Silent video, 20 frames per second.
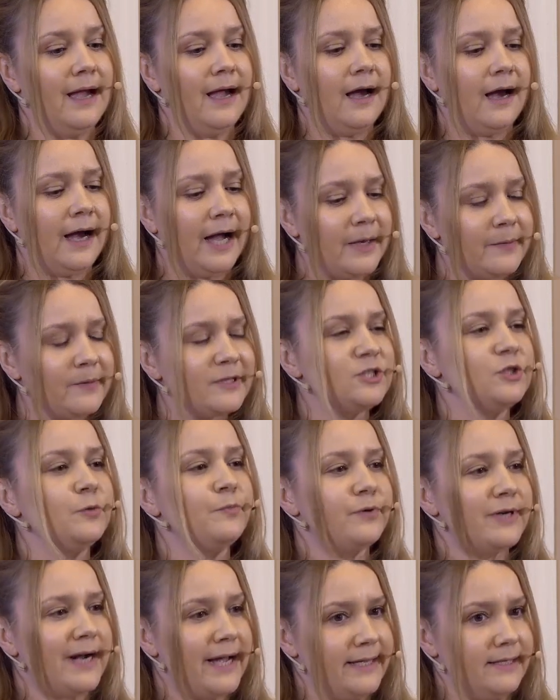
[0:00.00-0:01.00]
I was
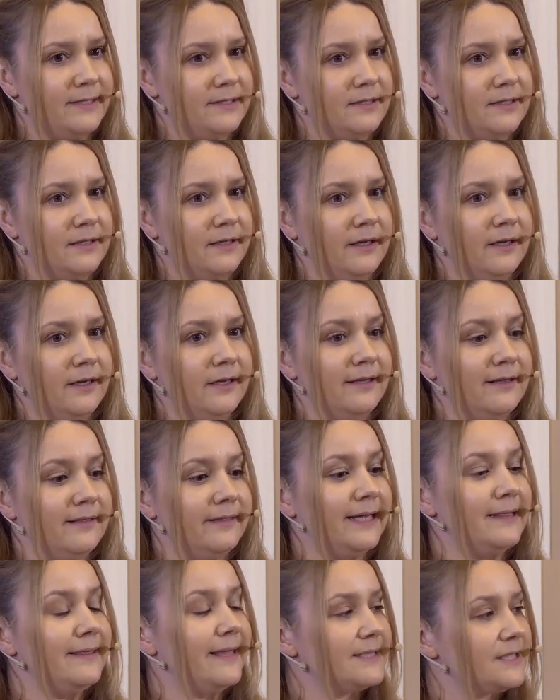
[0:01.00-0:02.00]
surprised
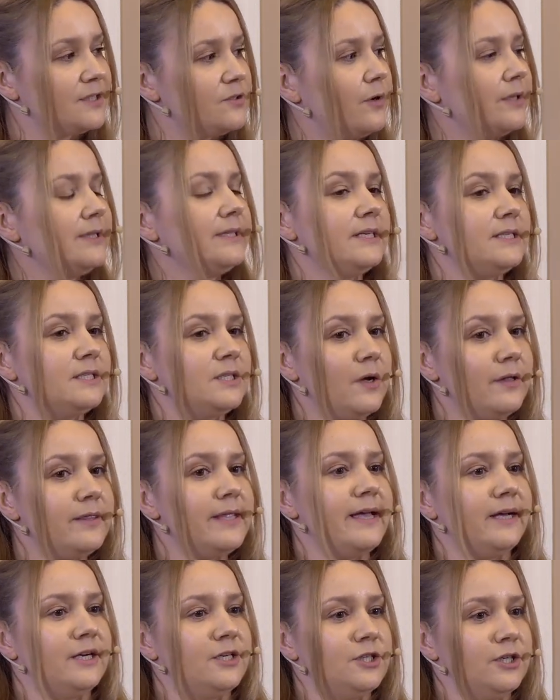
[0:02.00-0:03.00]
that the strongest
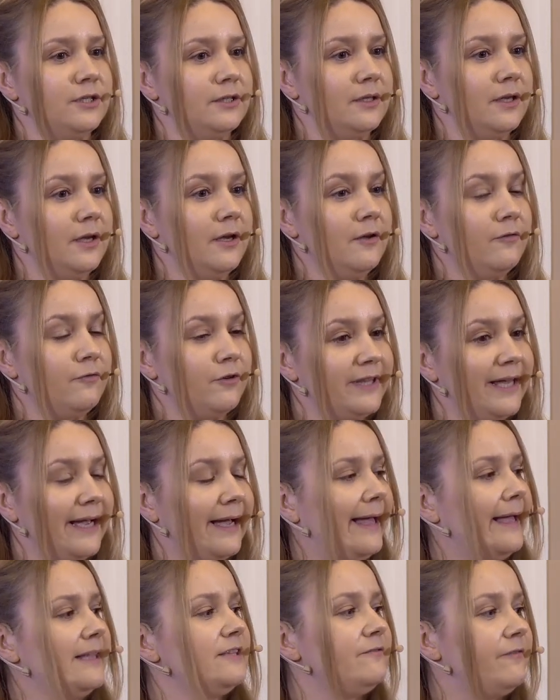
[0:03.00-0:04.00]
connection for the
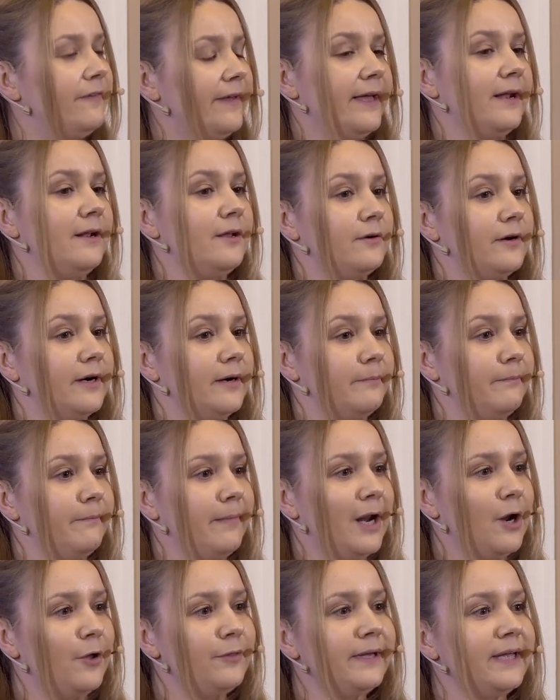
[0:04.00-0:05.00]
heart failure
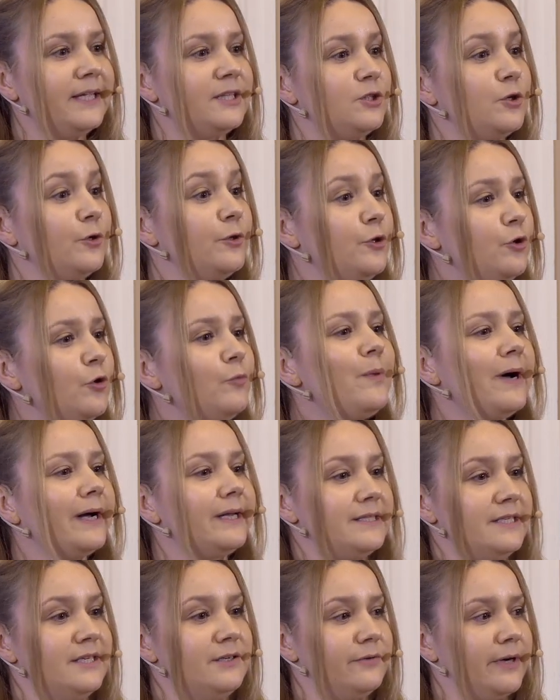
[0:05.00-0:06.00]
belonged to new
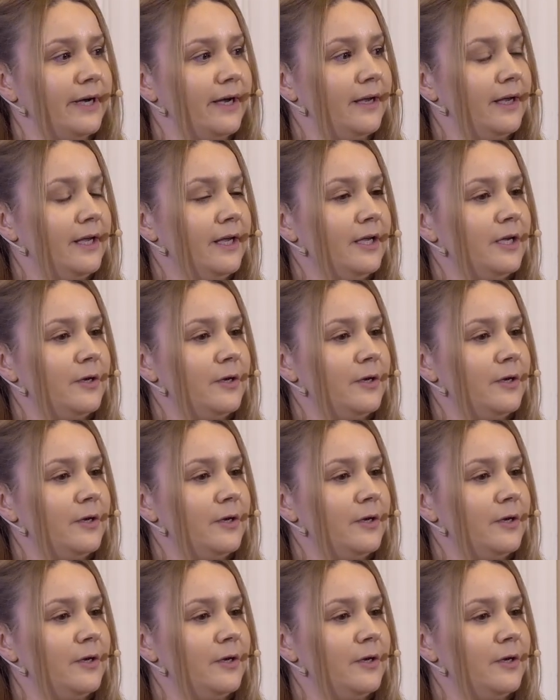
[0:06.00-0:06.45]
bacteria,